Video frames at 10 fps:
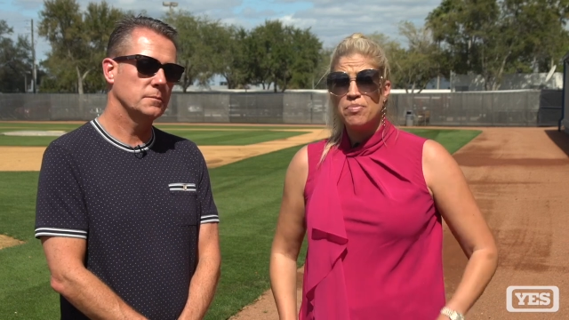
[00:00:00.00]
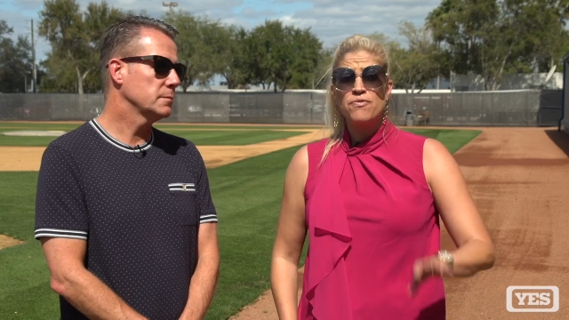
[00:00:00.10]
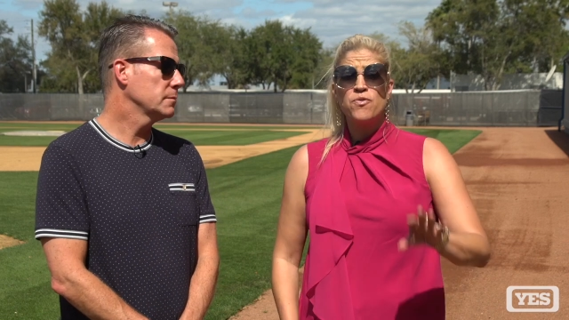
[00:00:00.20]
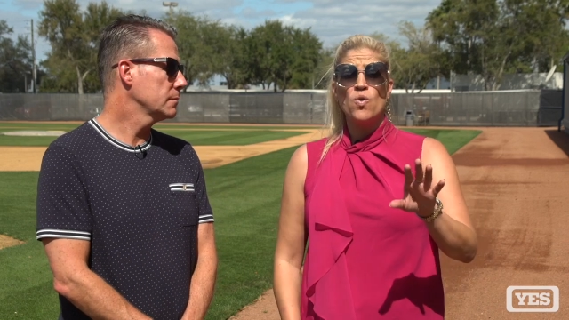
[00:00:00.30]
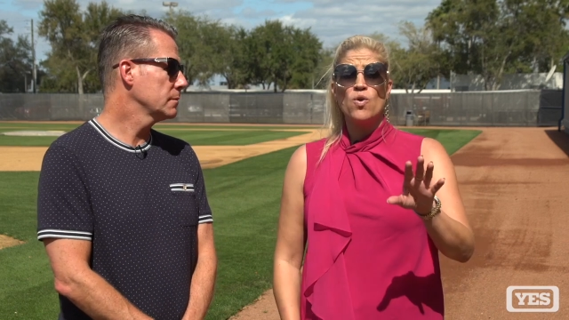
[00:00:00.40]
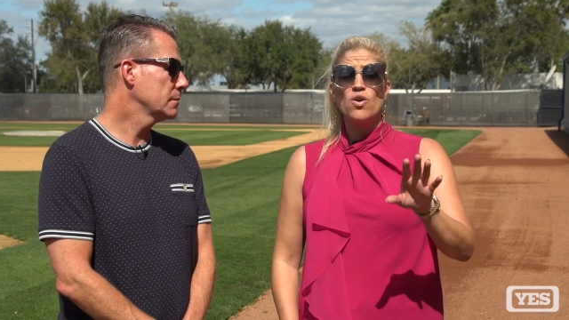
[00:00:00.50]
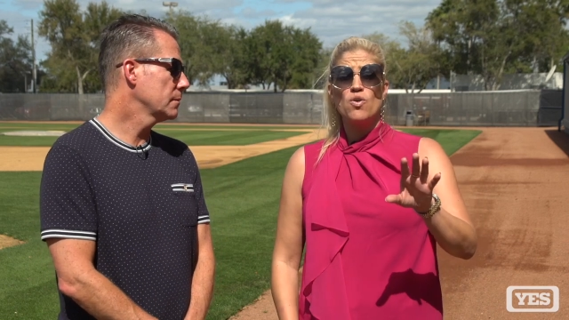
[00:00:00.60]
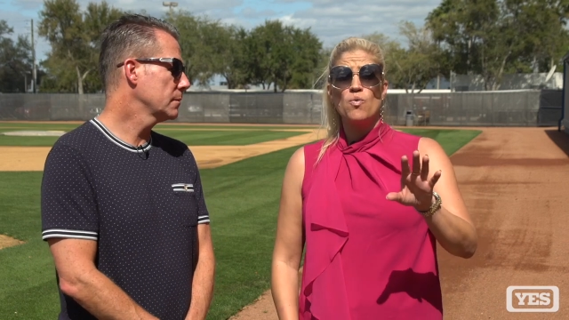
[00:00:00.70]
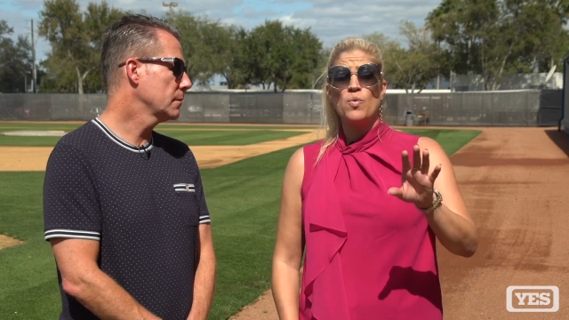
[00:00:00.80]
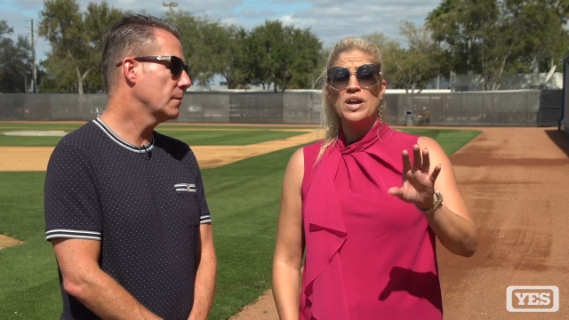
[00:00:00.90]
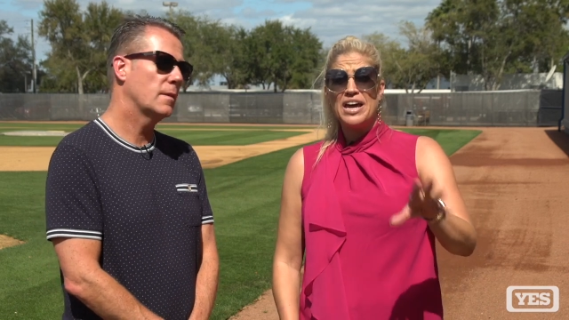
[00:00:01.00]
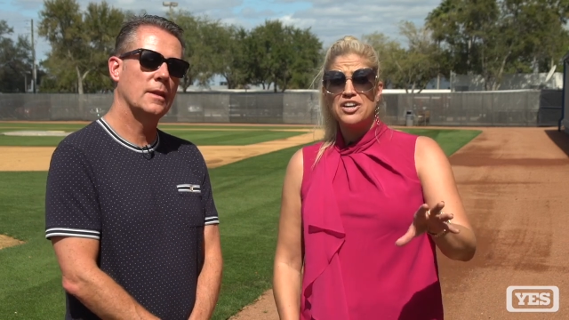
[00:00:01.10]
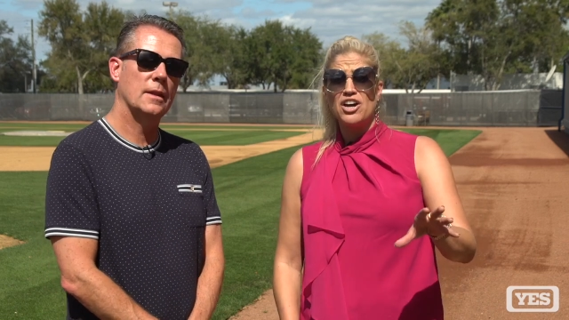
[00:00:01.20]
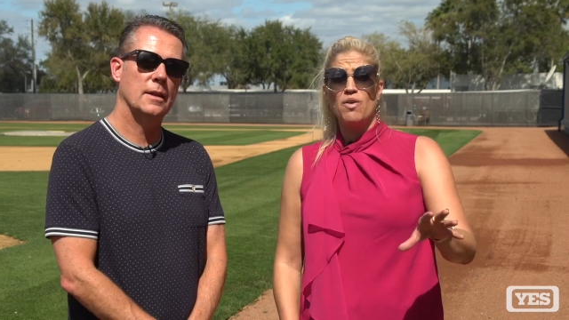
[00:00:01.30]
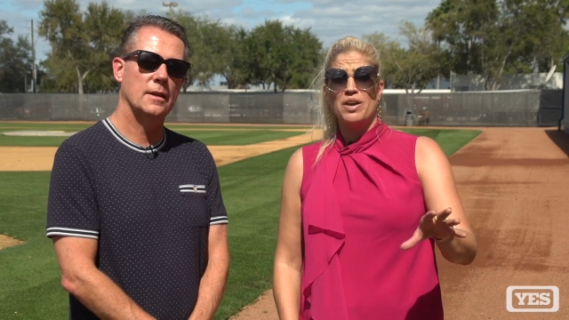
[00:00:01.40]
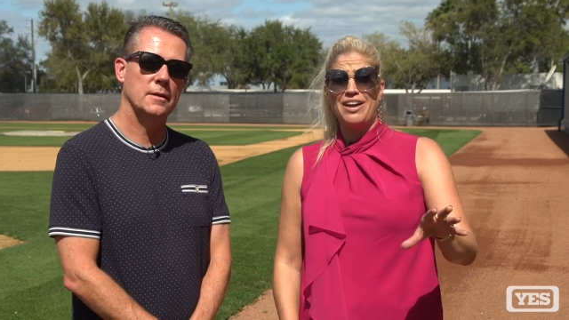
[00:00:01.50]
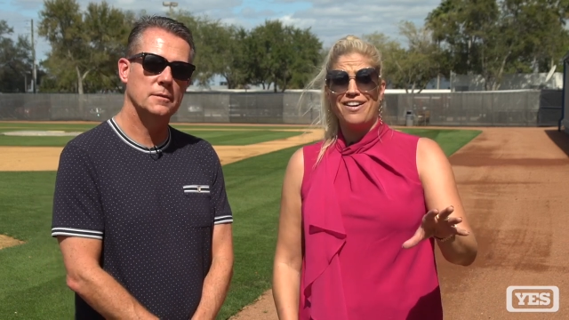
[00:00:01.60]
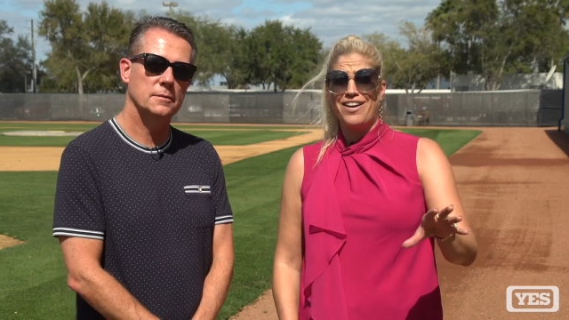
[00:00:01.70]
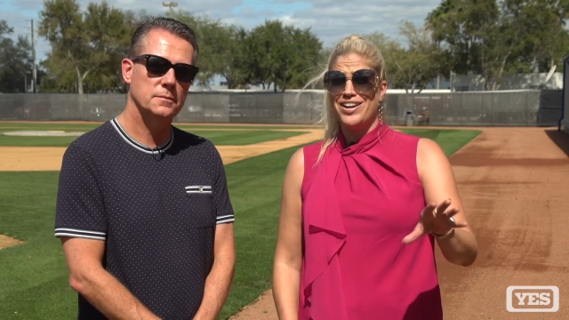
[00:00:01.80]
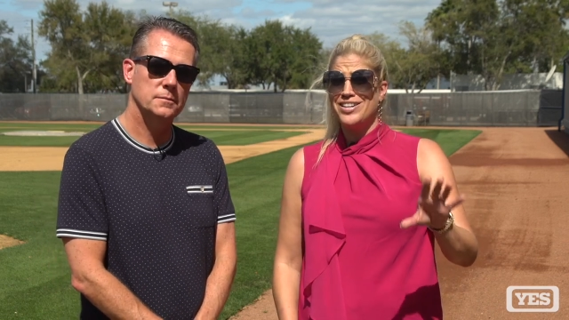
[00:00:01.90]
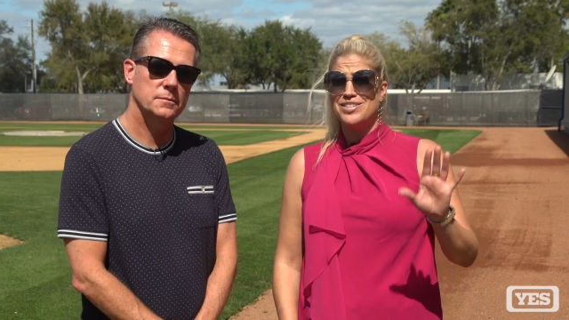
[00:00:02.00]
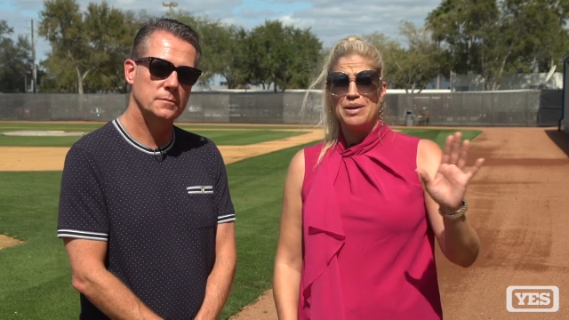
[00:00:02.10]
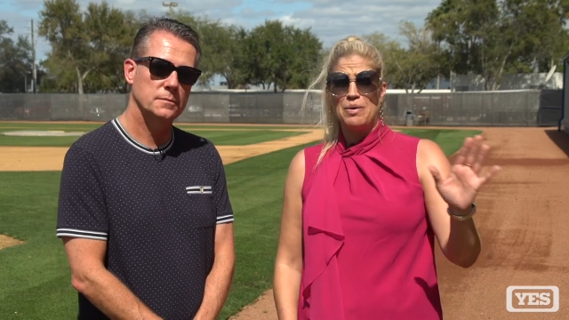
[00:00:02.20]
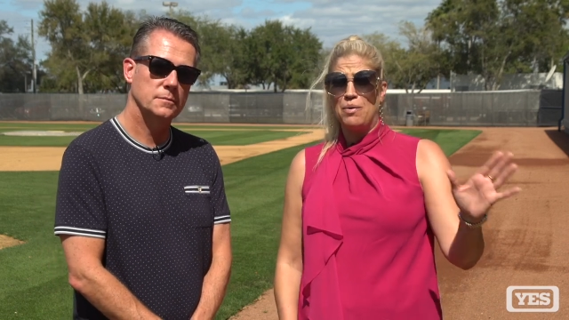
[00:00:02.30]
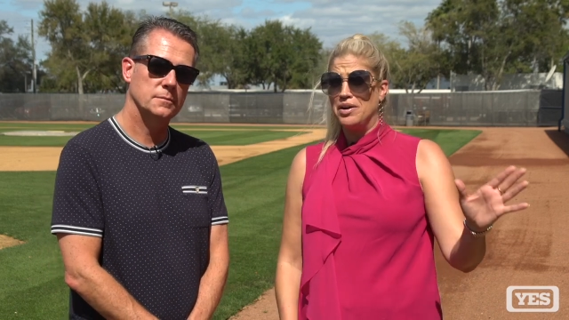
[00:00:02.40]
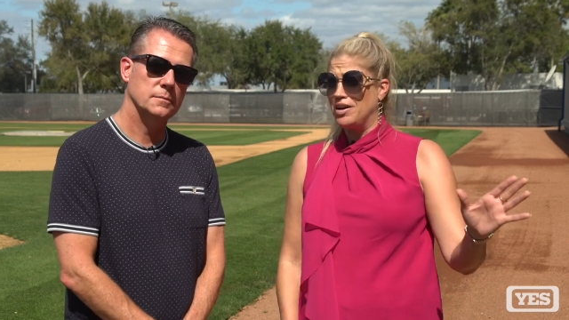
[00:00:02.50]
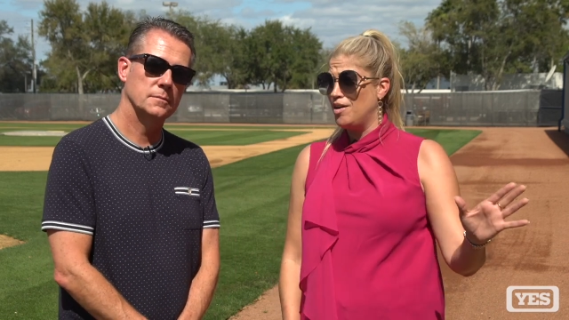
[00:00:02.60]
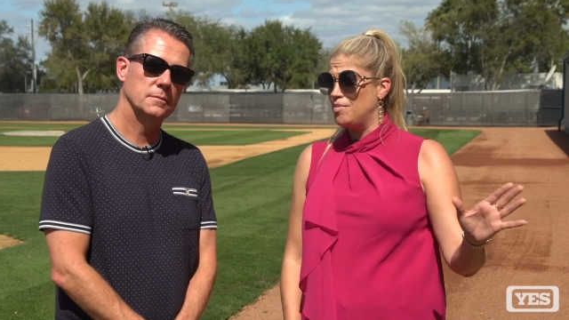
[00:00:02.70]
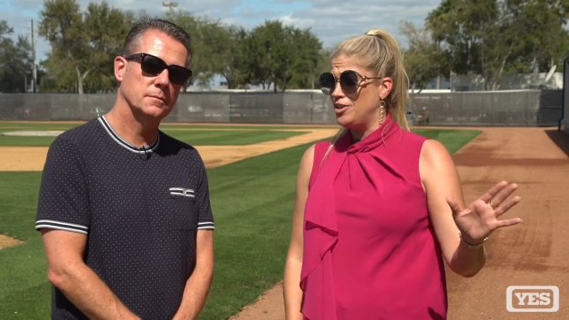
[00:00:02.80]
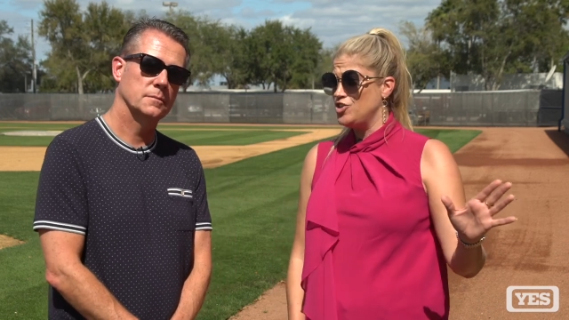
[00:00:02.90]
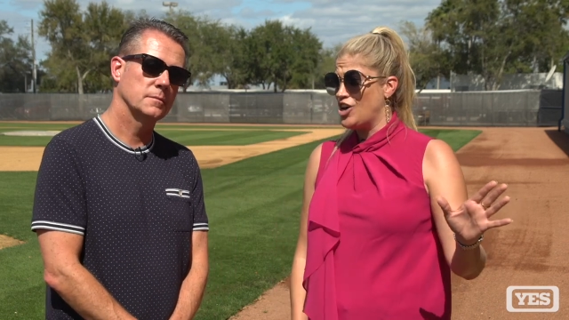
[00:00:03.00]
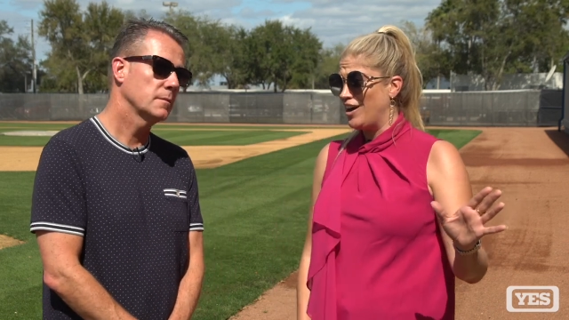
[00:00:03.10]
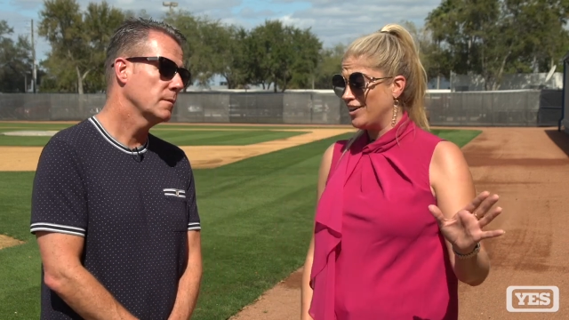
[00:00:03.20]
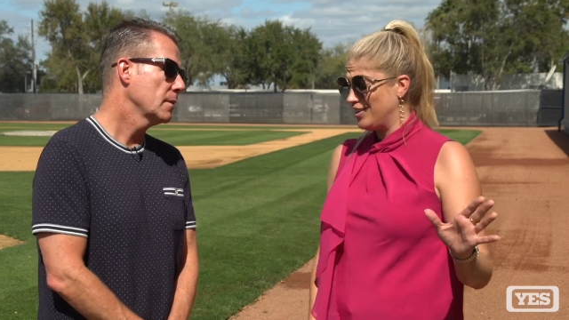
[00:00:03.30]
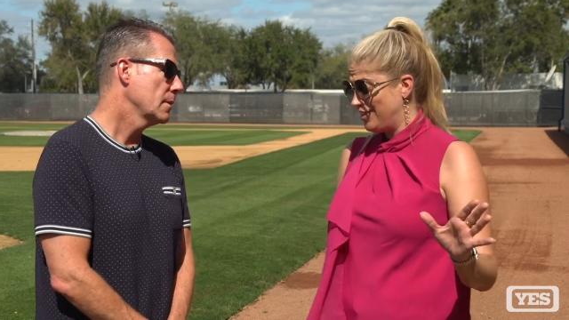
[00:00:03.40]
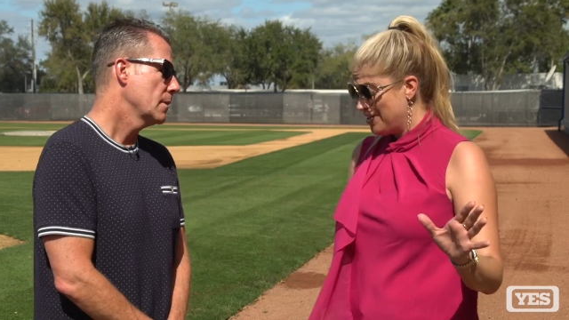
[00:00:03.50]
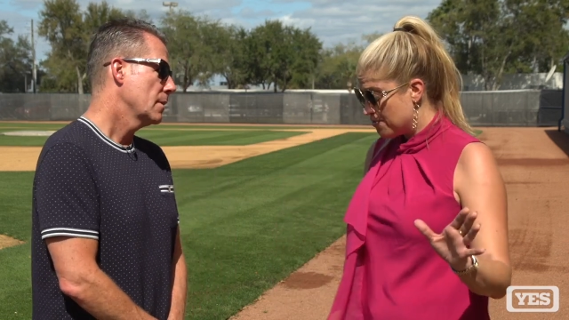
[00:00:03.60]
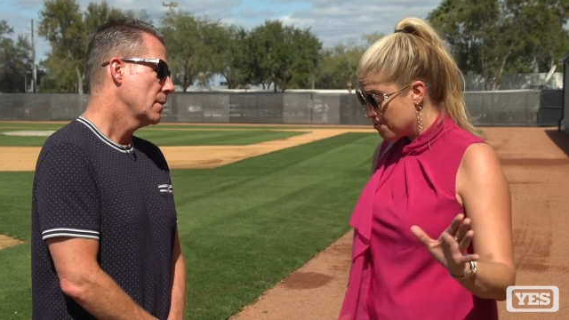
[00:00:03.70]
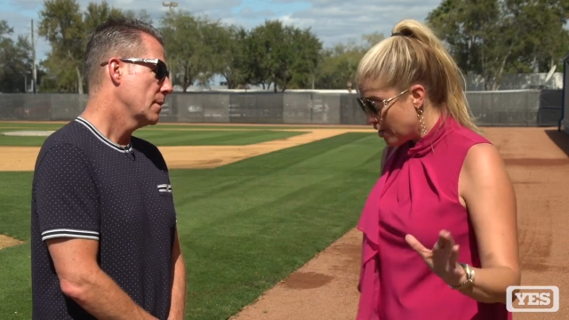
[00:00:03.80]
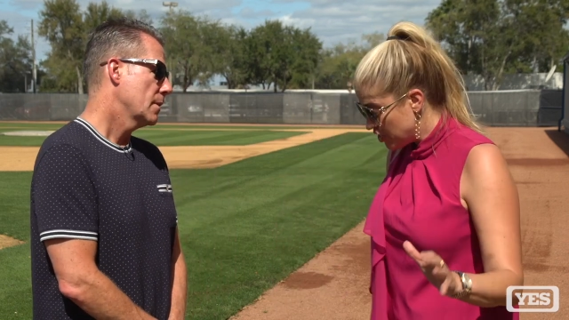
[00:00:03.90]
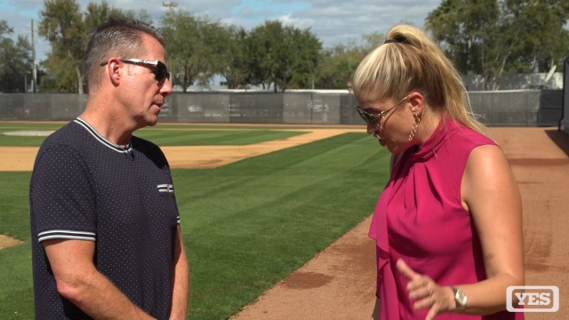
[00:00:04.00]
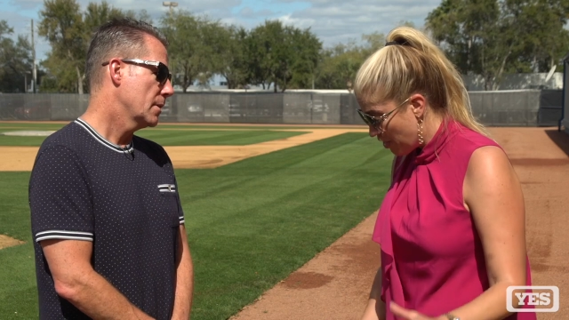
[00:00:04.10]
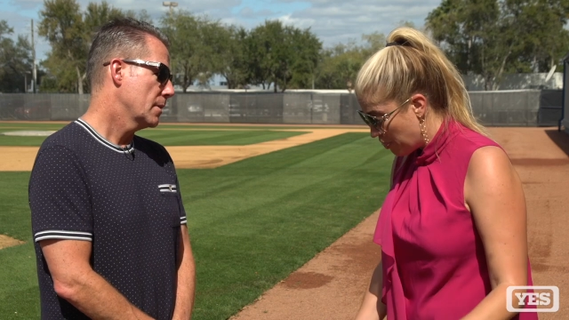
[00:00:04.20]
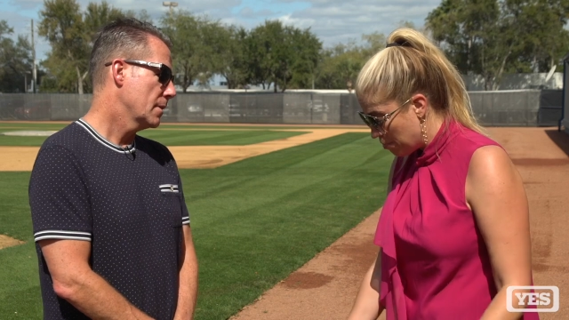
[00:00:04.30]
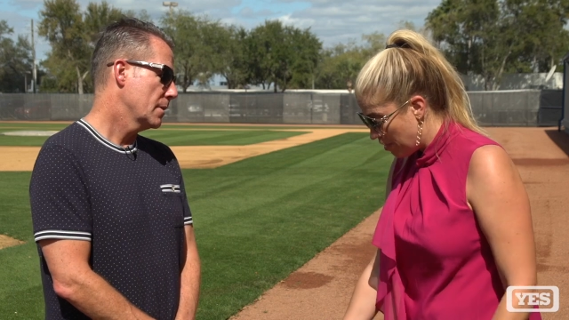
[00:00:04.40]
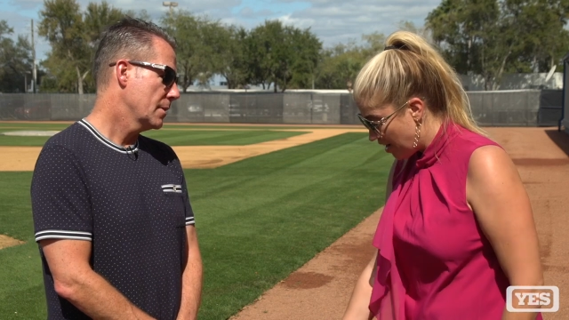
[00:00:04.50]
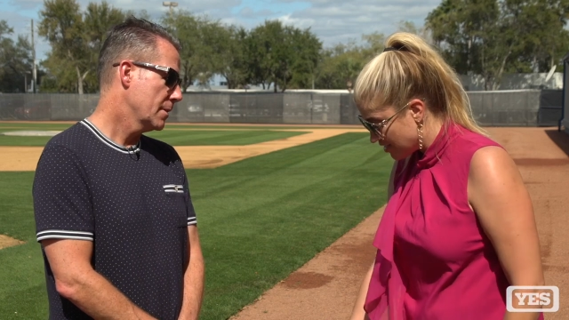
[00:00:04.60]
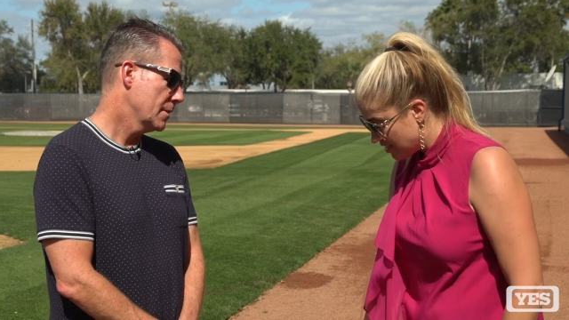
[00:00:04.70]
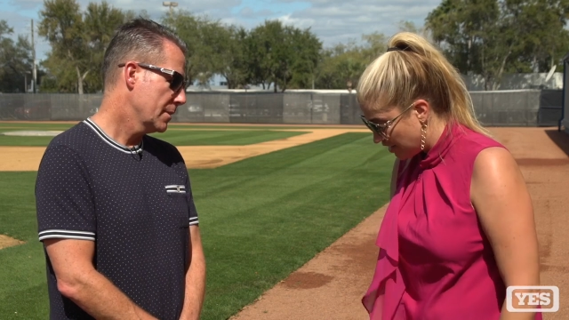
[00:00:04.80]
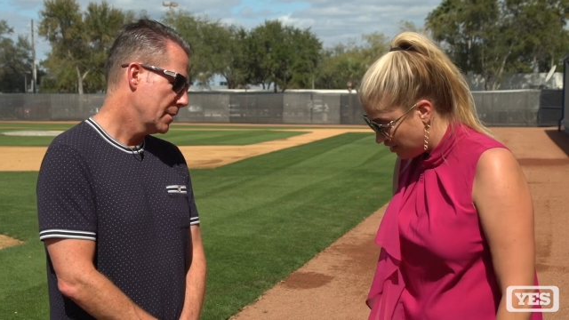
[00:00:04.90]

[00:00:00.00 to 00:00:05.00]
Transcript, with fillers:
Speaker 1: Before we get going here, I need to make one comment, Jack fresh out the box. They